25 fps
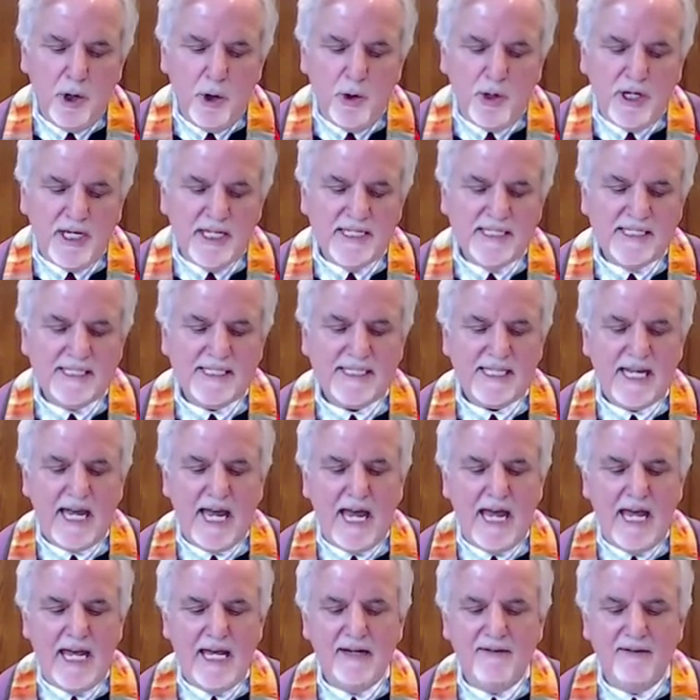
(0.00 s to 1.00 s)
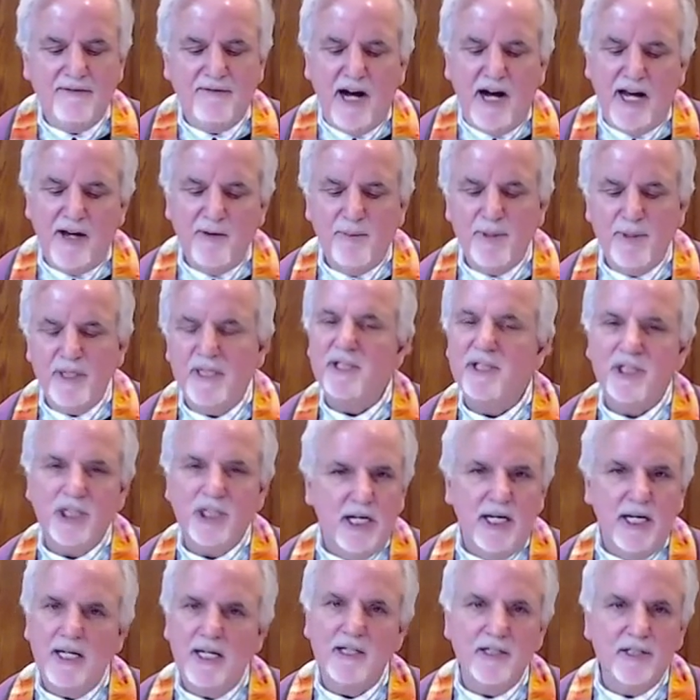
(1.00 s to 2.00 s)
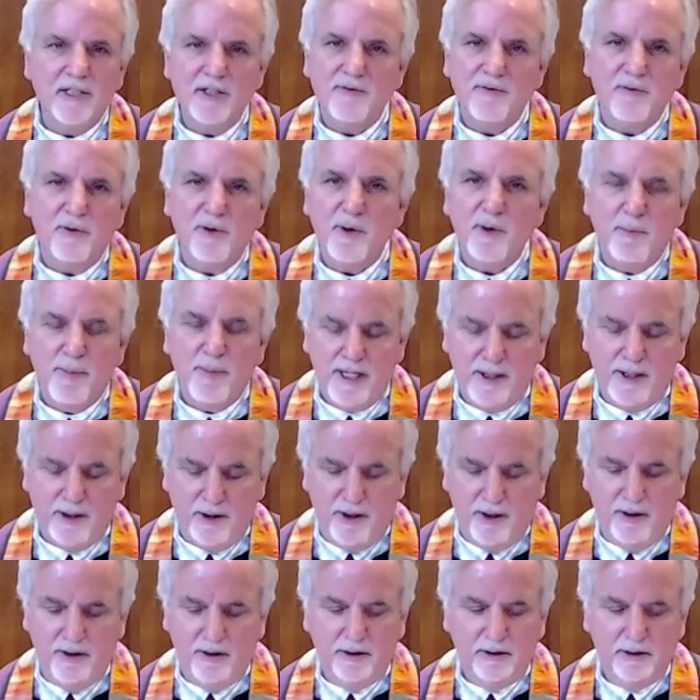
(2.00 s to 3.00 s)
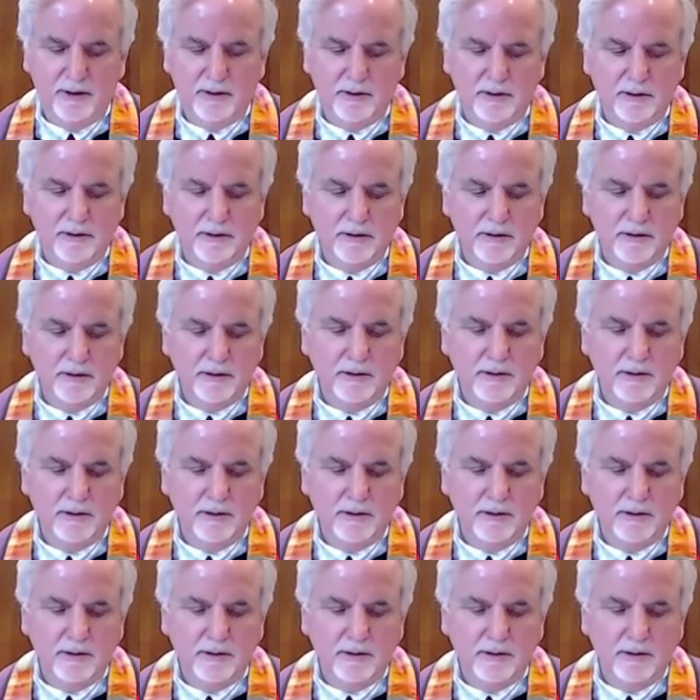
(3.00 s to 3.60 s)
Who can say if I've been changed for the better?